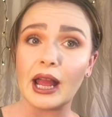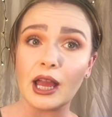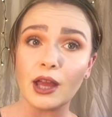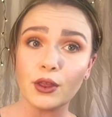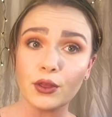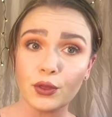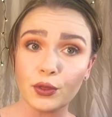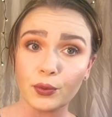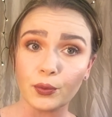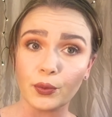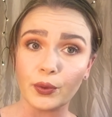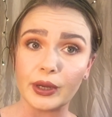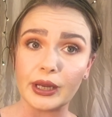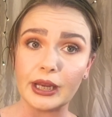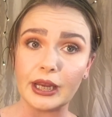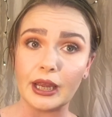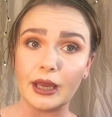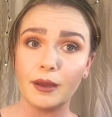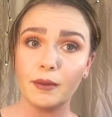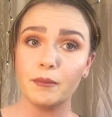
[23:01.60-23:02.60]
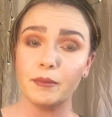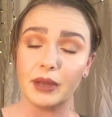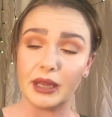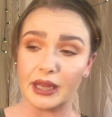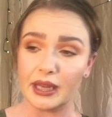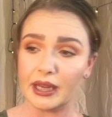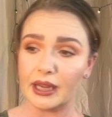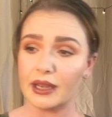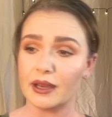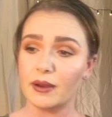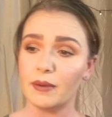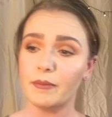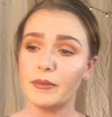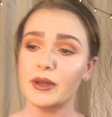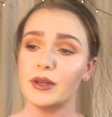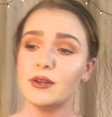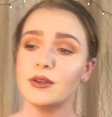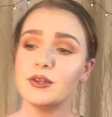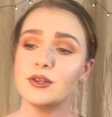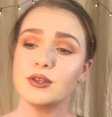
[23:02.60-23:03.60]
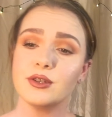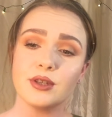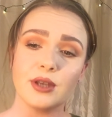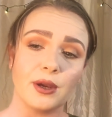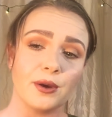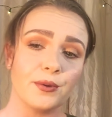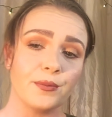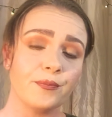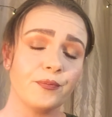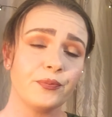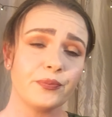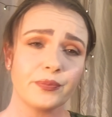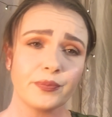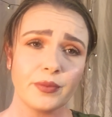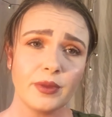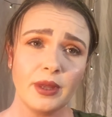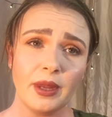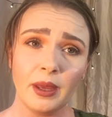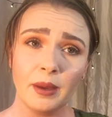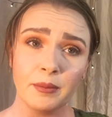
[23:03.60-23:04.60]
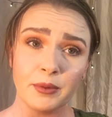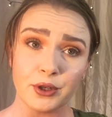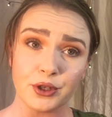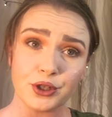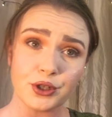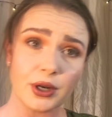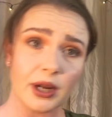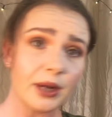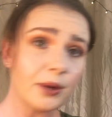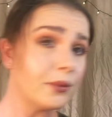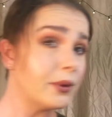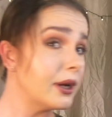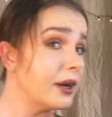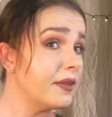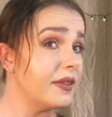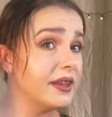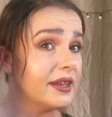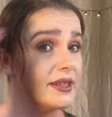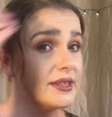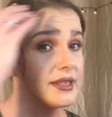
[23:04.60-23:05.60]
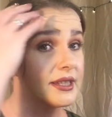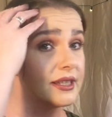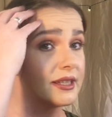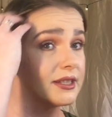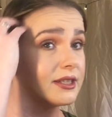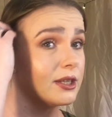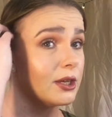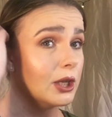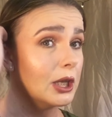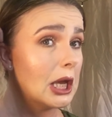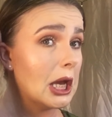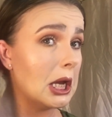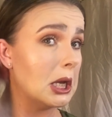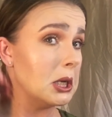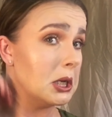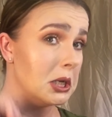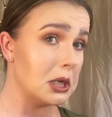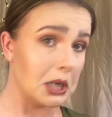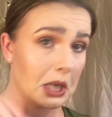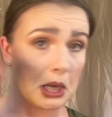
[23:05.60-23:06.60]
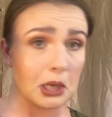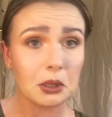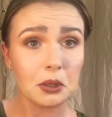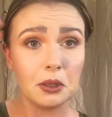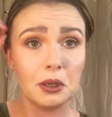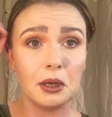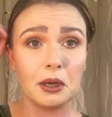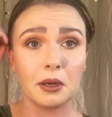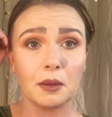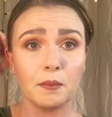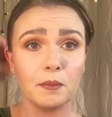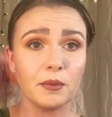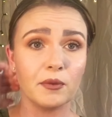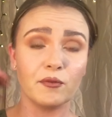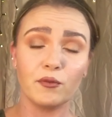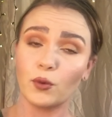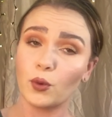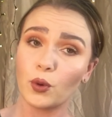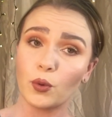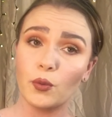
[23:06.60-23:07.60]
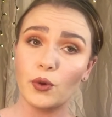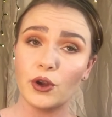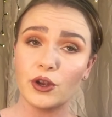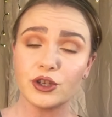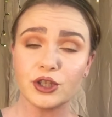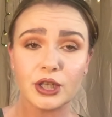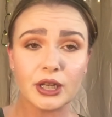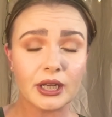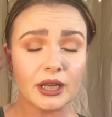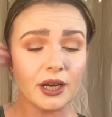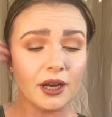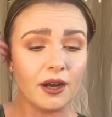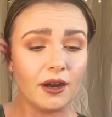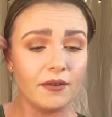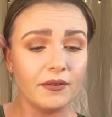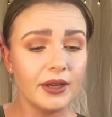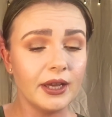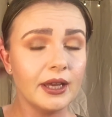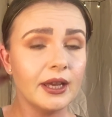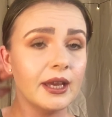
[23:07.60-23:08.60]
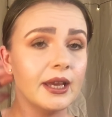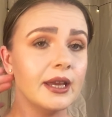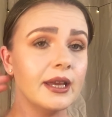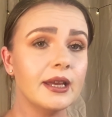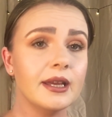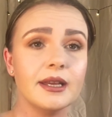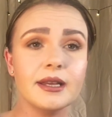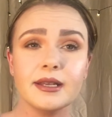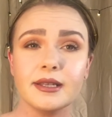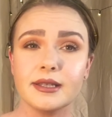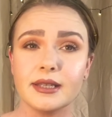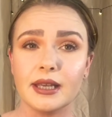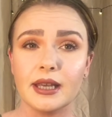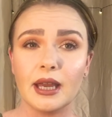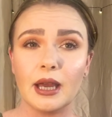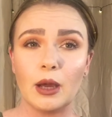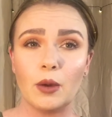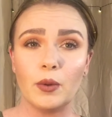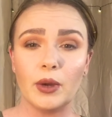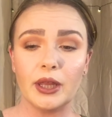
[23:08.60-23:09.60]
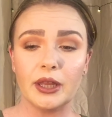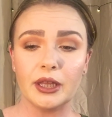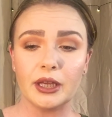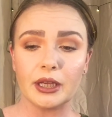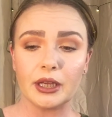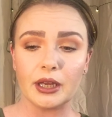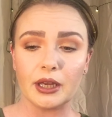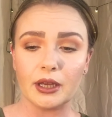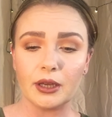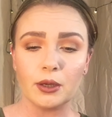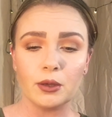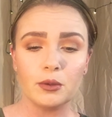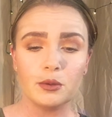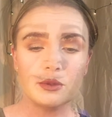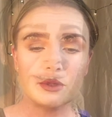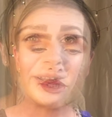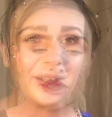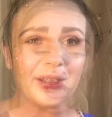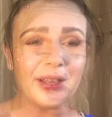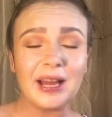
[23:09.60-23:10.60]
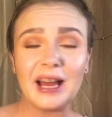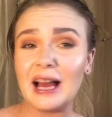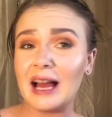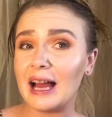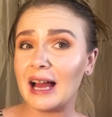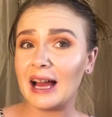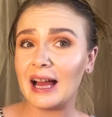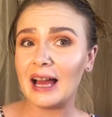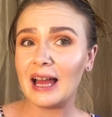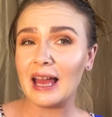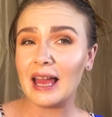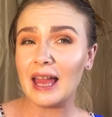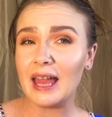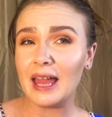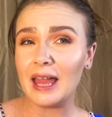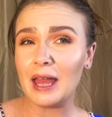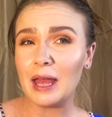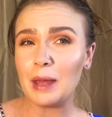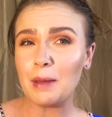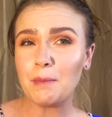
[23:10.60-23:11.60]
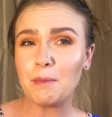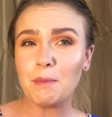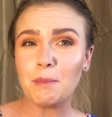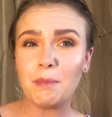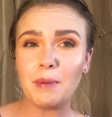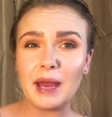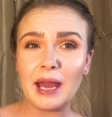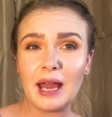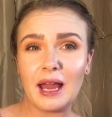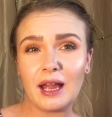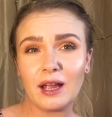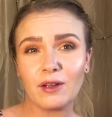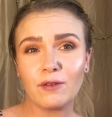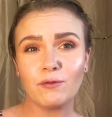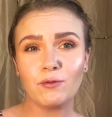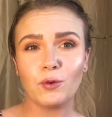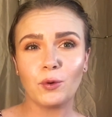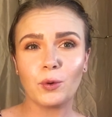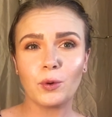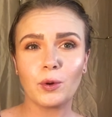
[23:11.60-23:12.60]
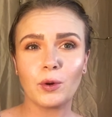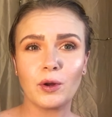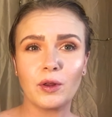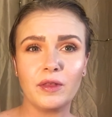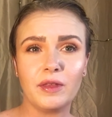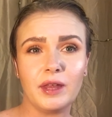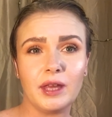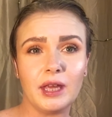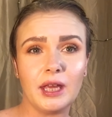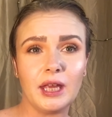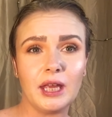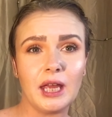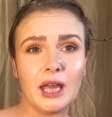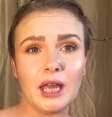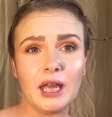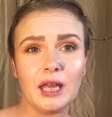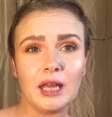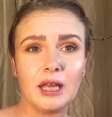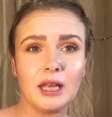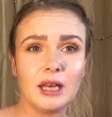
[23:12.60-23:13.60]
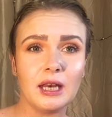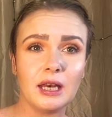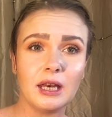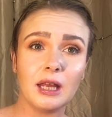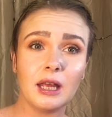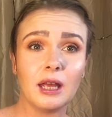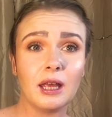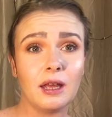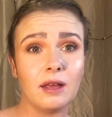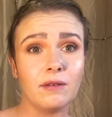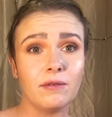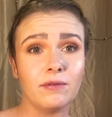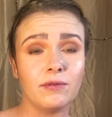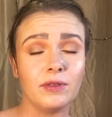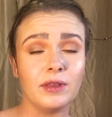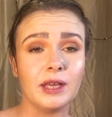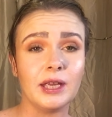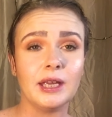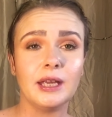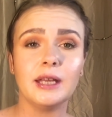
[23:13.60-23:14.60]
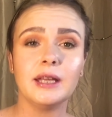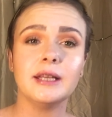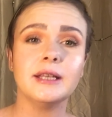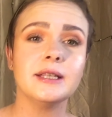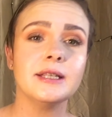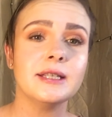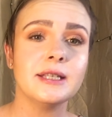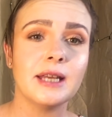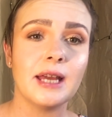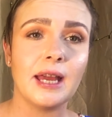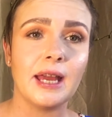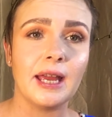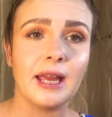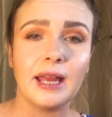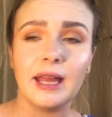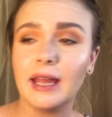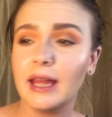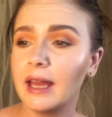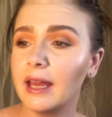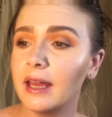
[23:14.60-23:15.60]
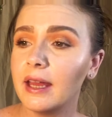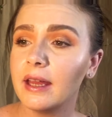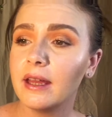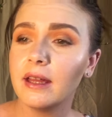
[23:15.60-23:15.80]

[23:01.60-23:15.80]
at 3 p.m. So I'm going to try to wear this until 9 o'clock before washing it off. See how well it goes. I am back for the end of the day